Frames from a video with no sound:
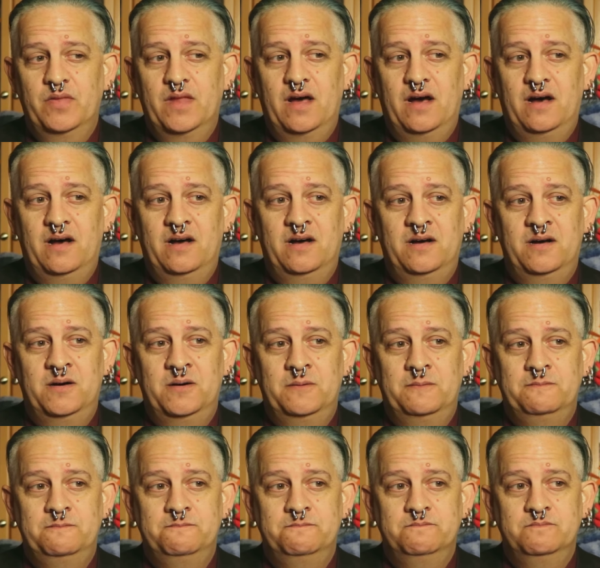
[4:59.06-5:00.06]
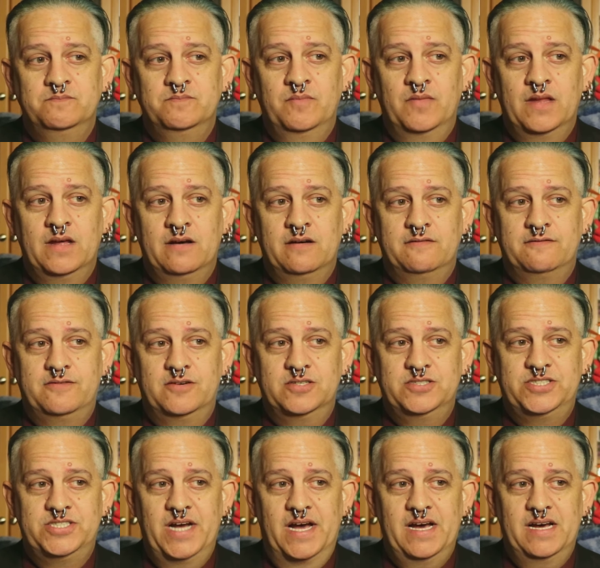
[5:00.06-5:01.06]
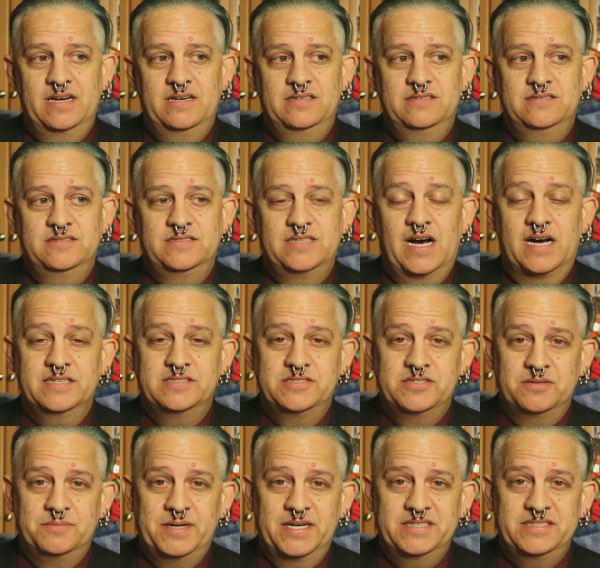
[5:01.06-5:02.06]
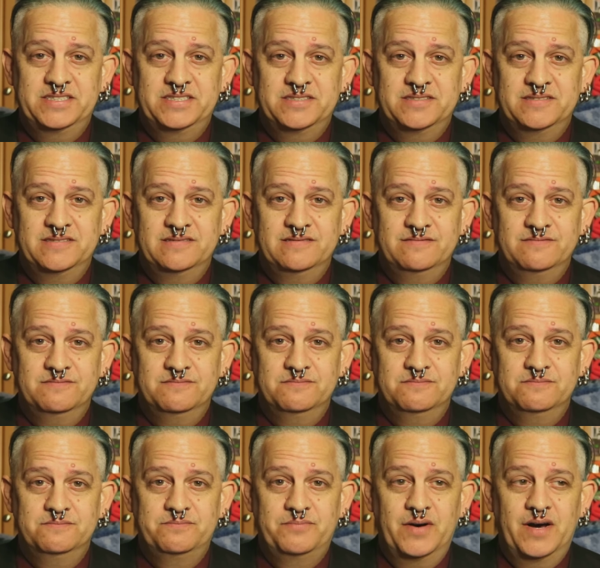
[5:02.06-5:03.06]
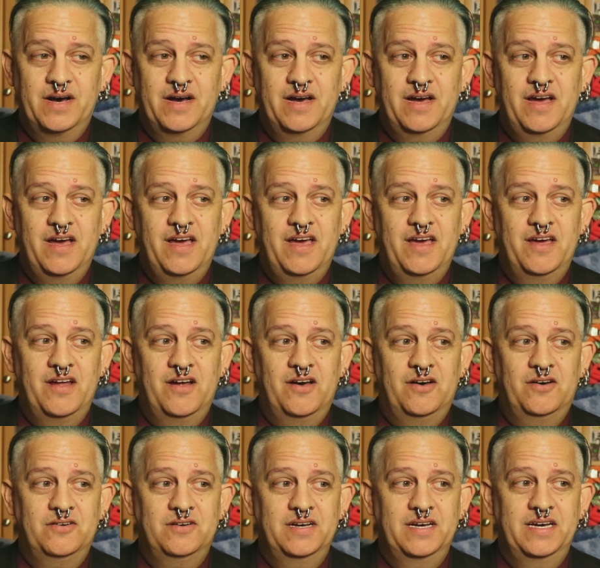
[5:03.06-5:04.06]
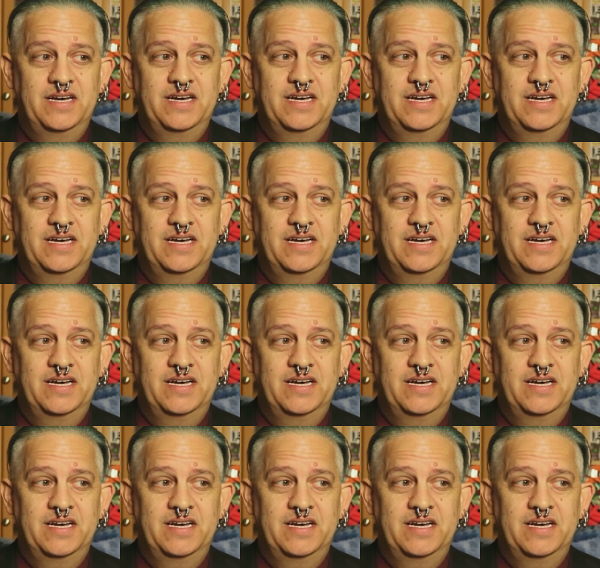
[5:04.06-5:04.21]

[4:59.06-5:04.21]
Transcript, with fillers: Um, for Jen, not so much. But, you know, it,